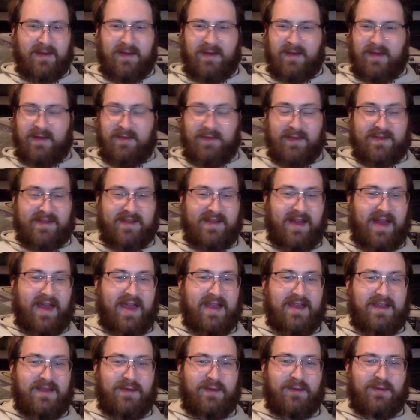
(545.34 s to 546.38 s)
Even
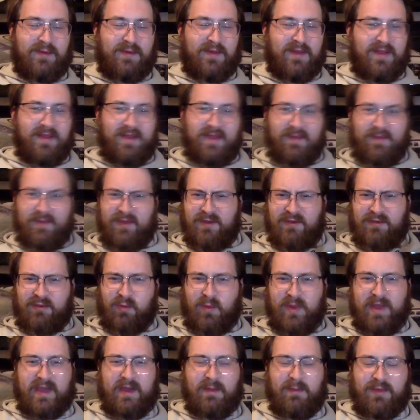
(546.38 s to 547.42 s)
tonight, and even this
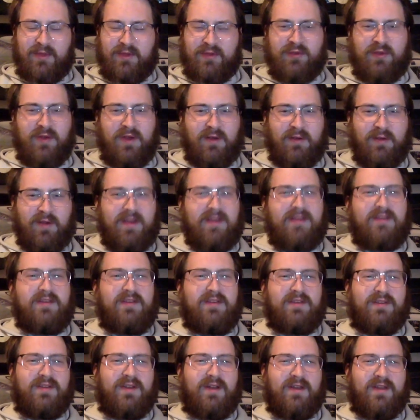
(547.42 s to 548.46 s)
weekend with the truck race, you
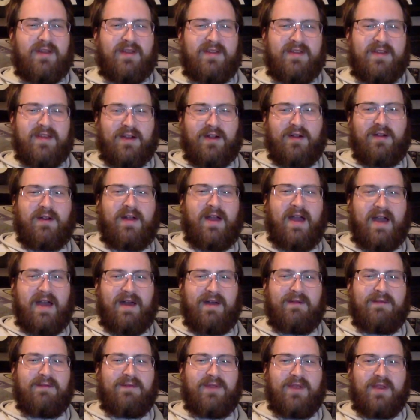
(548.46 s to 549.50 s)
saw the ticker
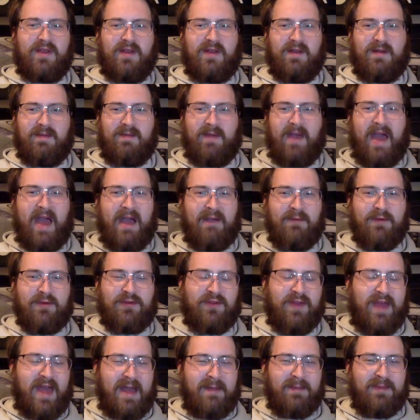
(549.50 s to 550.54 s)
have the average
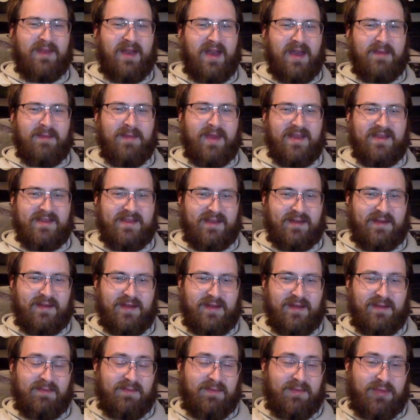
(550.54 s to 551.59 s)
lap time,
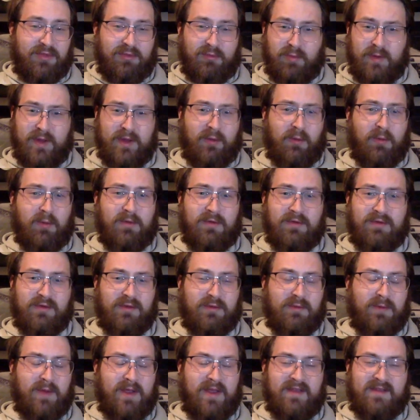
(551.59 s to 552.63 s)
basically 3/4 of
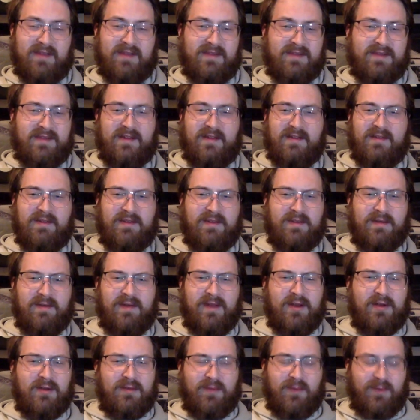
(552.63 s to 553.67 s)
the race instead of the
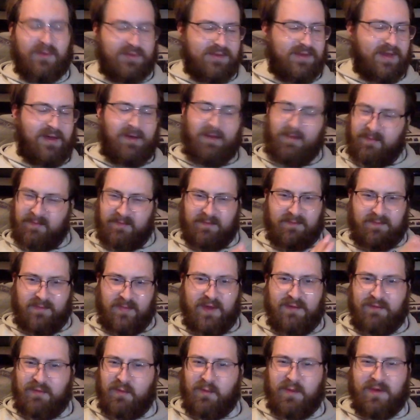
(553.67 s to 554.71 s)
intervals. Now, I
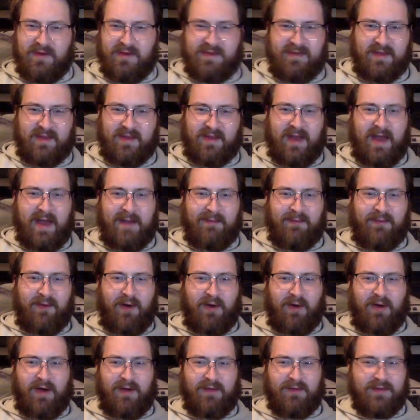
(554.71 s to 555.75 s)
definitely want to see lap
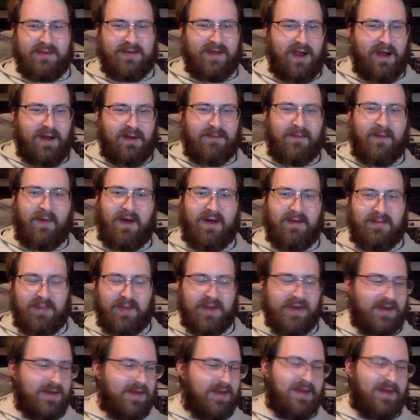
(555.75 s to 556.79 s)
fall off and tire fall off, but